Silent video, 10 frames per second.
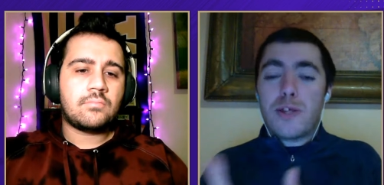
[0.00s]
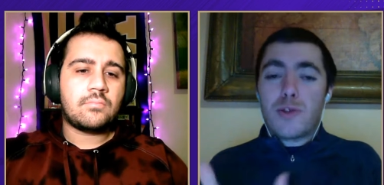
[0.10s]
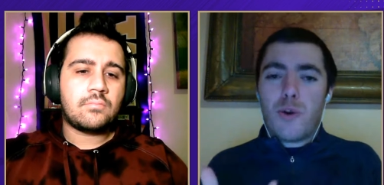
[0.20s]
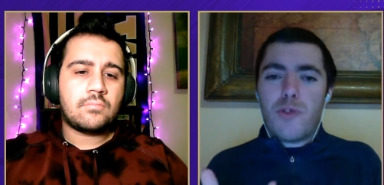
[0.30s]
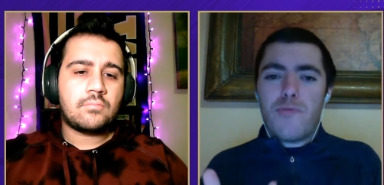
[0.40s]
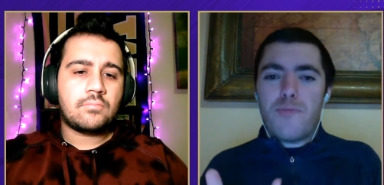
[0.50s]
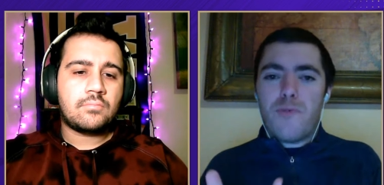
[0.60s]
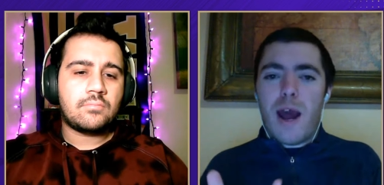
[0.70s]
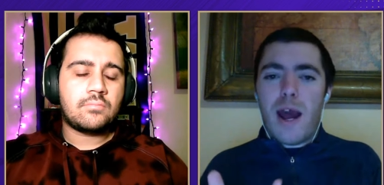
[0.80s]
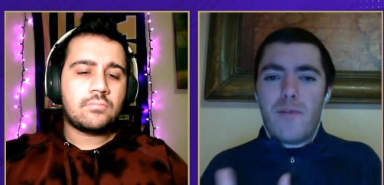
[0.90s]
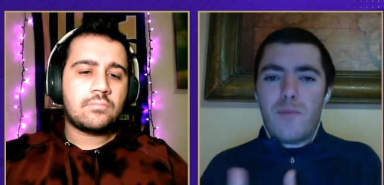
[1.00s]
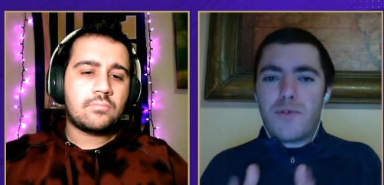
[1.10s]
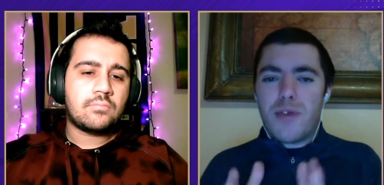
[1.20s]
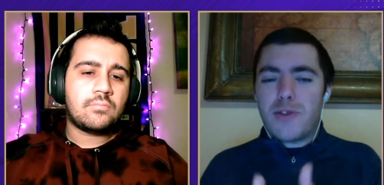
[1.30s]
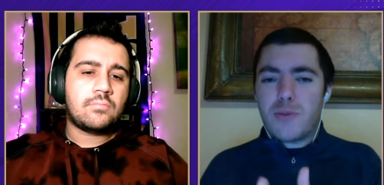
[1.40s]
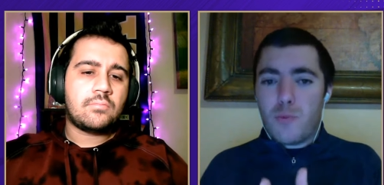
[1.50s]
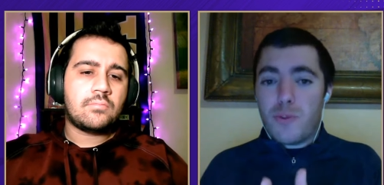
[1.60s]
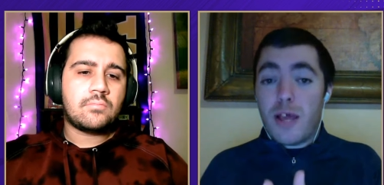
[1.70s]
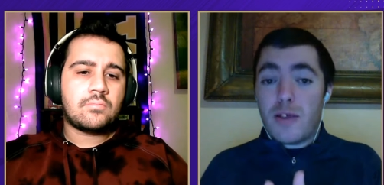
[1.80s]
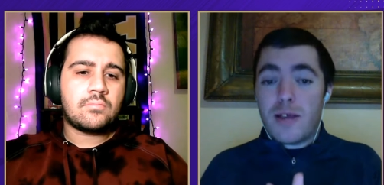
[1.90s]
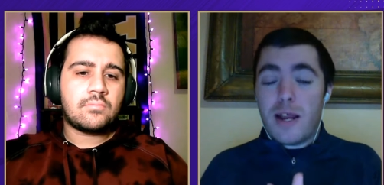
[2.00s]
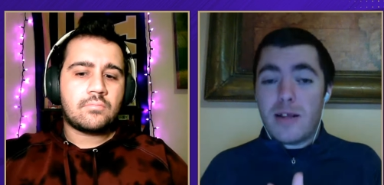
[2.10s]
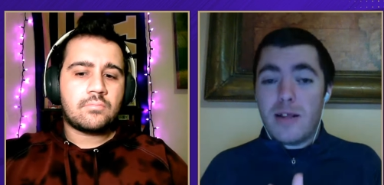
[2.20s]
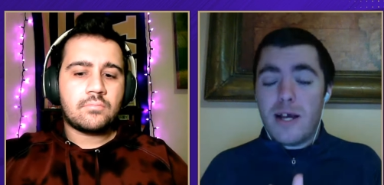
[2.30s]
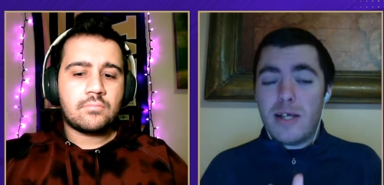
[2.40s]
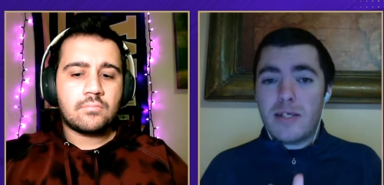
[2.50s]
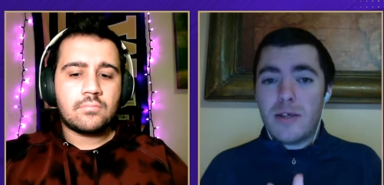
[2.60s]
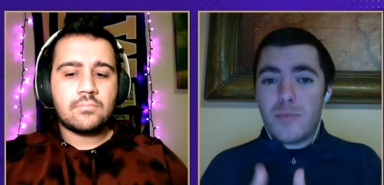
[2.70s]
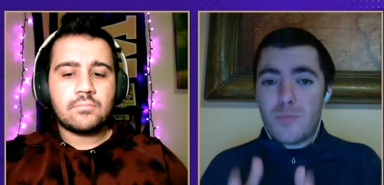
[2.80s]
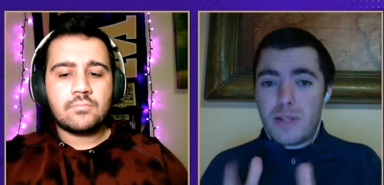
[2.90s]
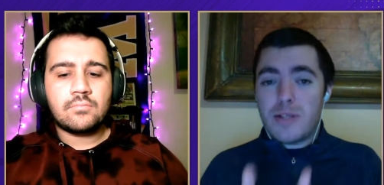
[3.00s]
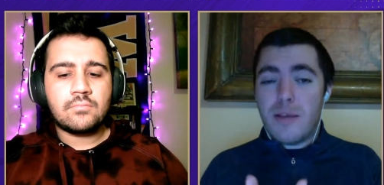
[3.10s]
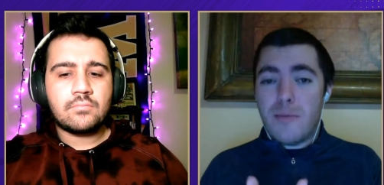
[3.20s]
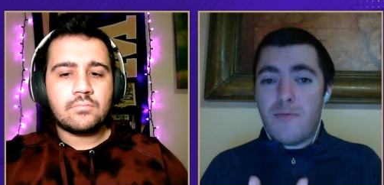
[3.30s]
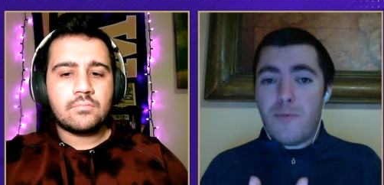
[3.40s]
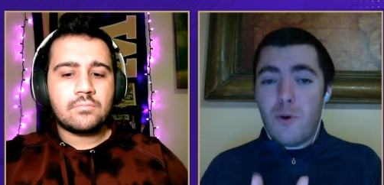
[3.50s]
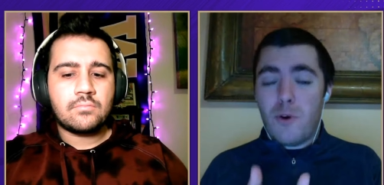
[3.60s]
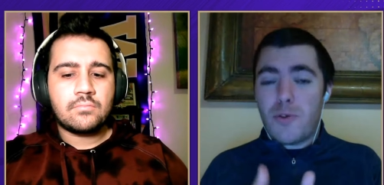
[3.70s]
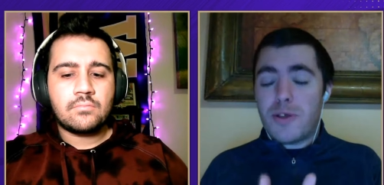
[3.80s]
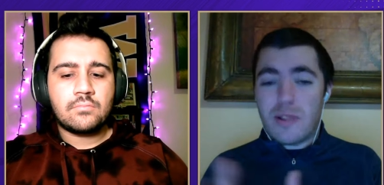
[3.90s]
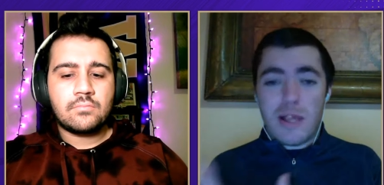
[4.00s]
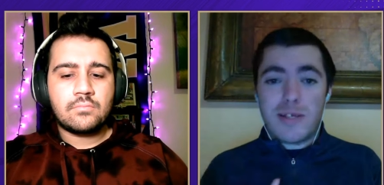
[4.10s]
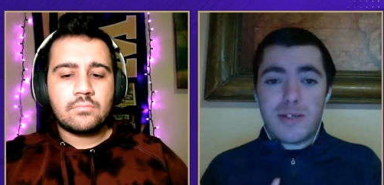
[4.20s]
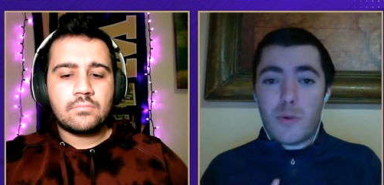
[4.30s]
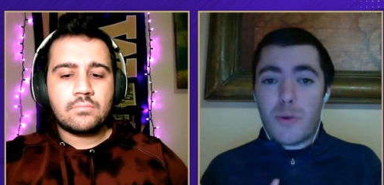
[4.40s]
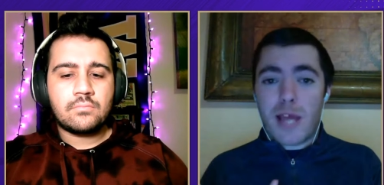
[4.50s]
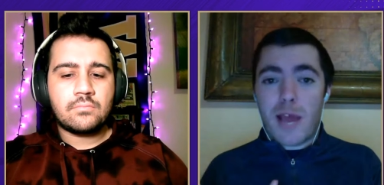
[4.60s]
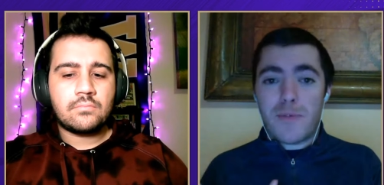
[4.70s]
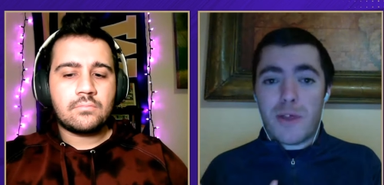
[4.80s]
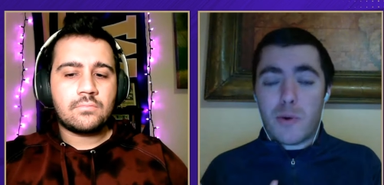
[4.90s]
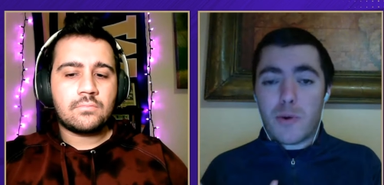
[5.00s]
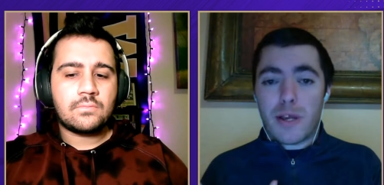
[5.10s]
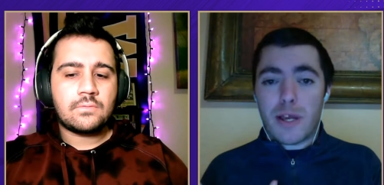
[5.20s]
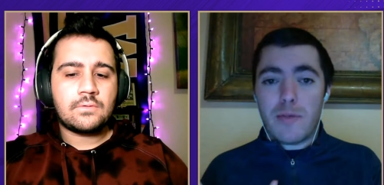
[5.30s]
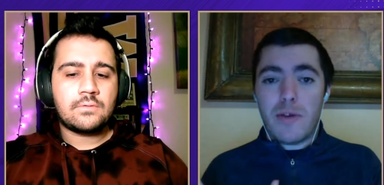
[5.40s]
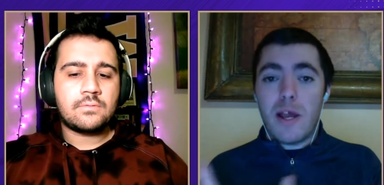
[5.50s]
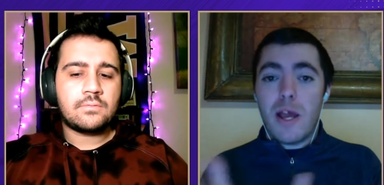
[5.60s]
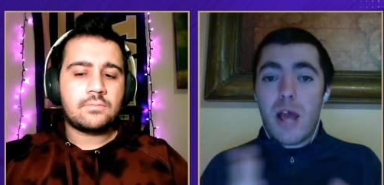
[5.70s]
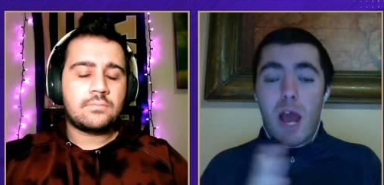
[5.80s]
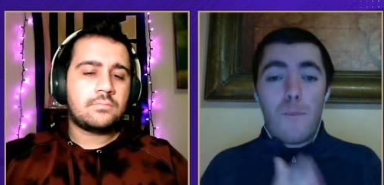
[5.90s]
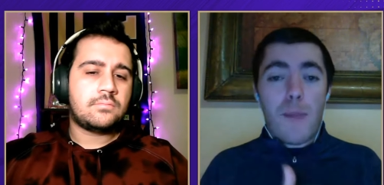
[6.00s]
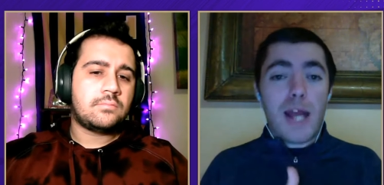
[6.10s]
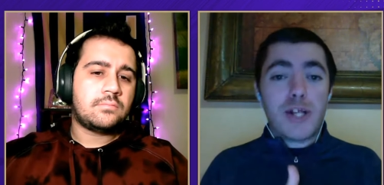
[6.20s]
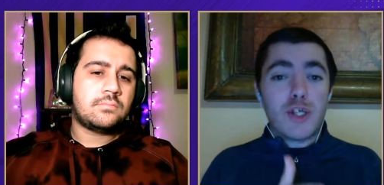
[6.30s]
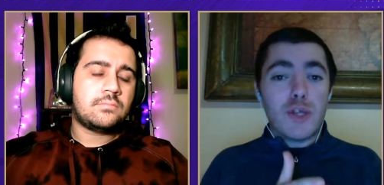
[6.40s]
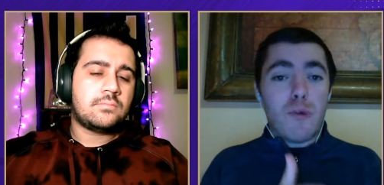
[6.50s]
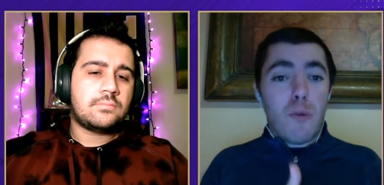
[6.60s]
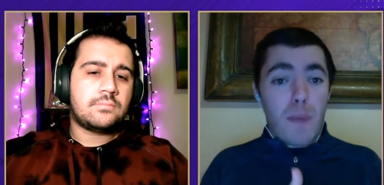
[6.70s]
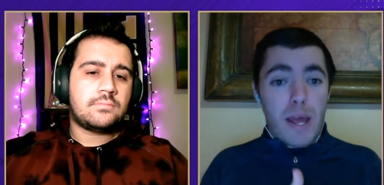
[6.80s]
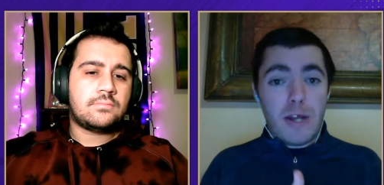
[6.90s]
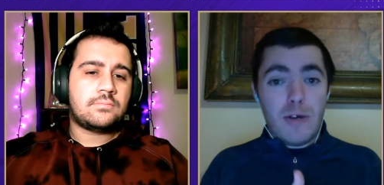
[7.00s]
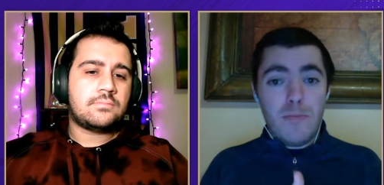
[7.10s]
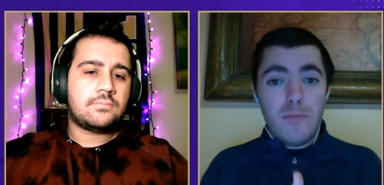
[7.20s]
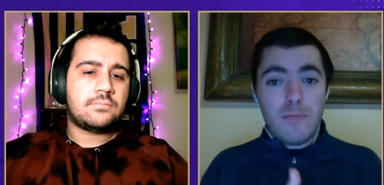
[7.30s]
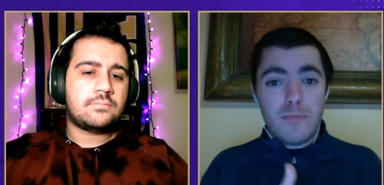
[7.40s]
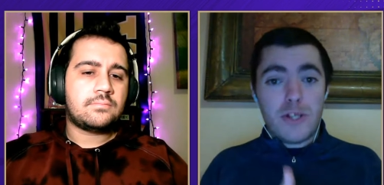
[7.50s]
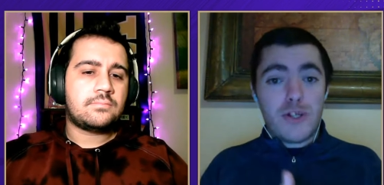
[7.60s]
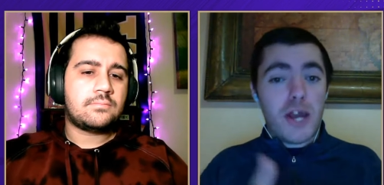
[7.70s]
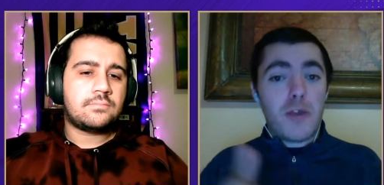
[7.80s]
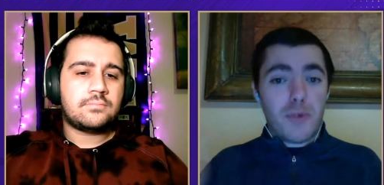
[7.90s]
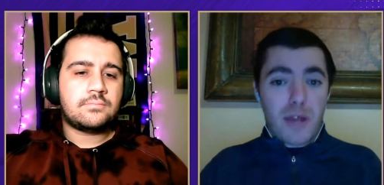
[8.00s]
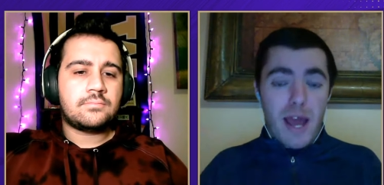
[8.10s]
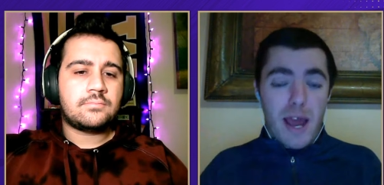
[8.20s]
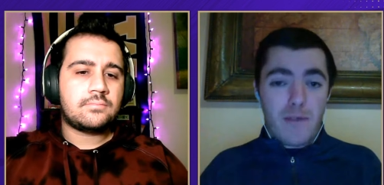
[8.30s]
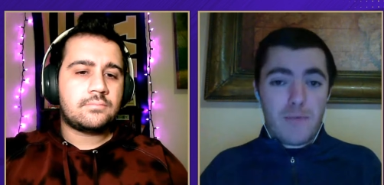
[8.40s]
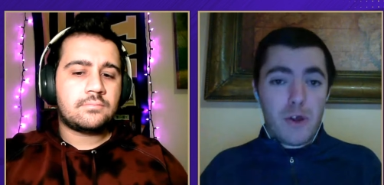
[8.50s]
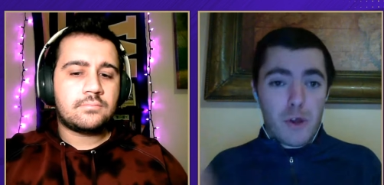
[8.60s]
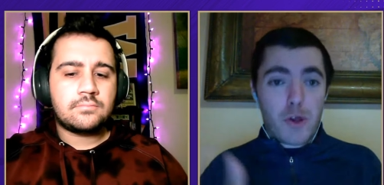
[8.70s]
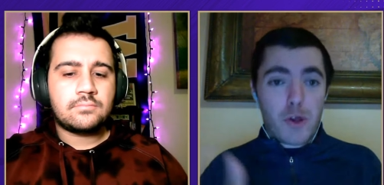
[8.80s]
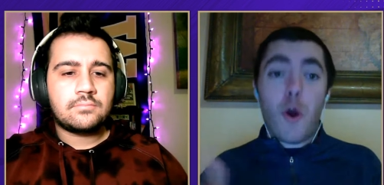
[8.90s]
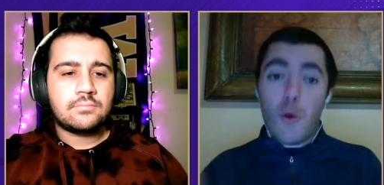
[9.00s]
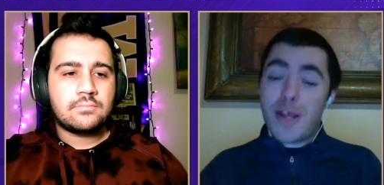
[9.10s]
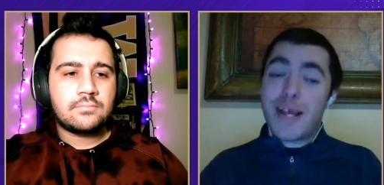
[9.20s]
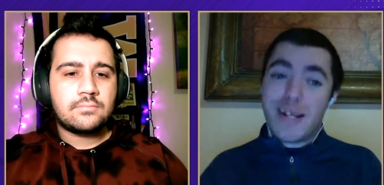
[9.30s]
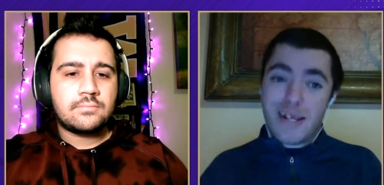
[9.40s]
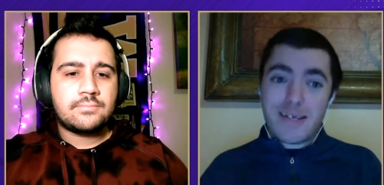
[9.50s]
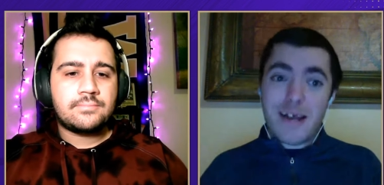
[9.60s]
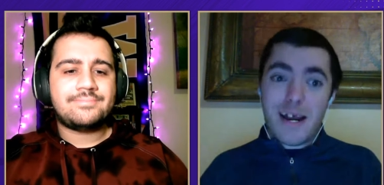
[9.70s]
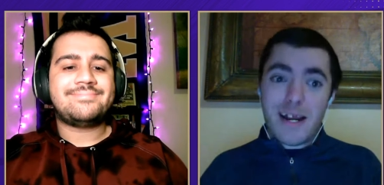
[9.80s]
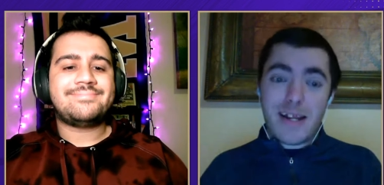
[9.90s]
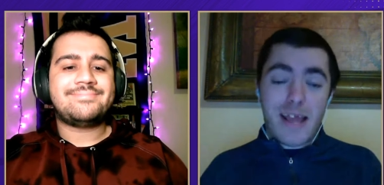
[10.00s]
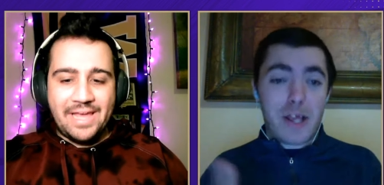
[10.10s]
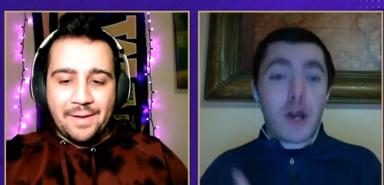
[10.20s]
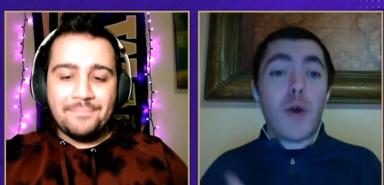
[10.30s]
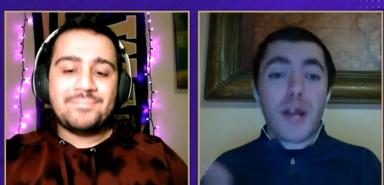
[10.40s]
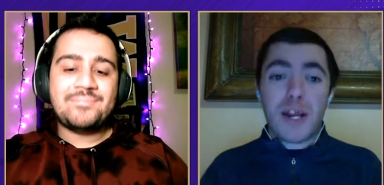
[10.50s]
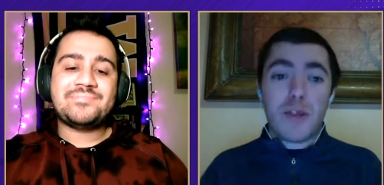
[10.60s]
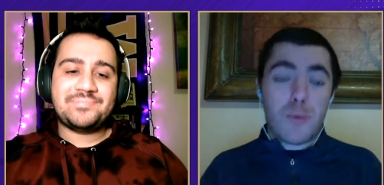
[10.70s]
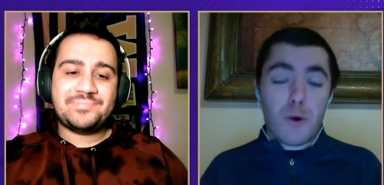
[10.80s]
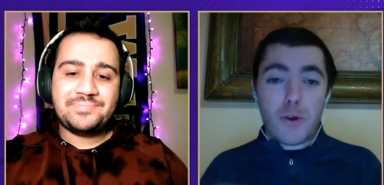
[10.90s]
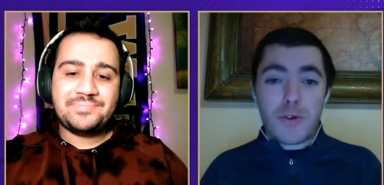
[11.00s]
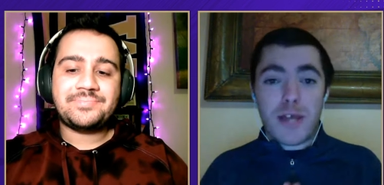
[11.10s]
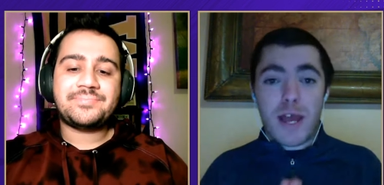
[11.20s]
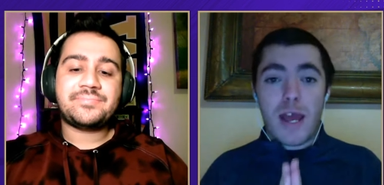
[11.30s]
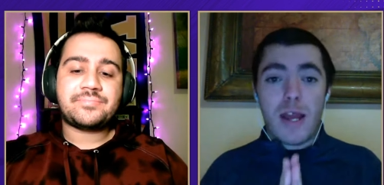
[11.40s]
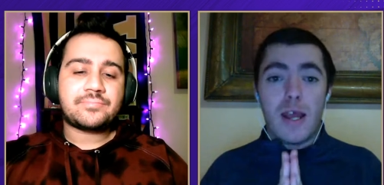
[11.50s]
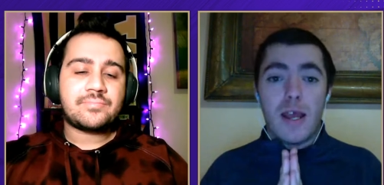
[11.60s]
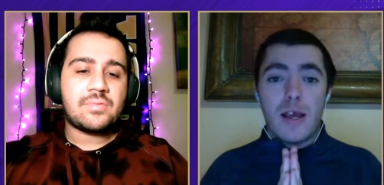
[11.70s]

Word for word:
Speaker 1: in twenty-five with that with that signing class, December fourth is less than a week after that Oregon game. Imagine the momentum that Jedd would have going into signing day, yep. going into the portal, saying